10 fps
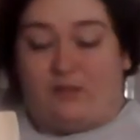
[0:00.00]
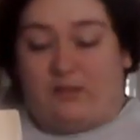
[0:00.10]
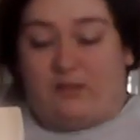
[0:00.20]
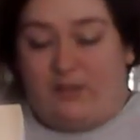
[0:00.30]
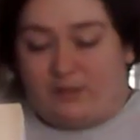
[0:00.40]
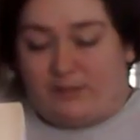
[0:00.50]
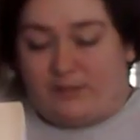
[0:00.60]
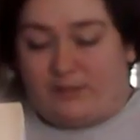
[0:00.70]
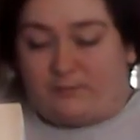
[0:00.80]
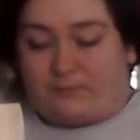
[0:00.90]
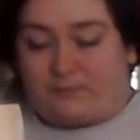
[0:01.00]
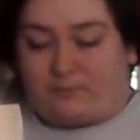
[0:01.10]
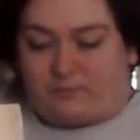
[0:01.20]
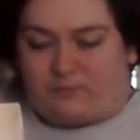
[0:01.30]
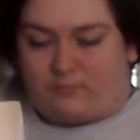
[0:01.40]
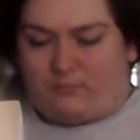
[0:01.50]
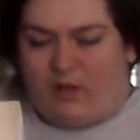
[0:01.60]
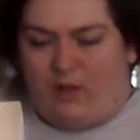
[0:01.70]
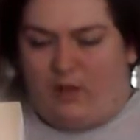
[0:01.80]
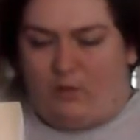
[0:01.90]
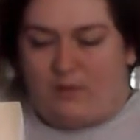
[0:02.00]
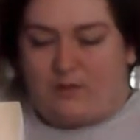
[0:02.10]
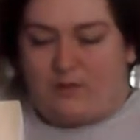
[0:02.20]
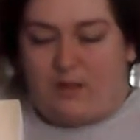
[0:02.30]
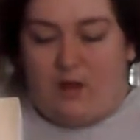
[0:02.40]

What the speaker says: leaders, it was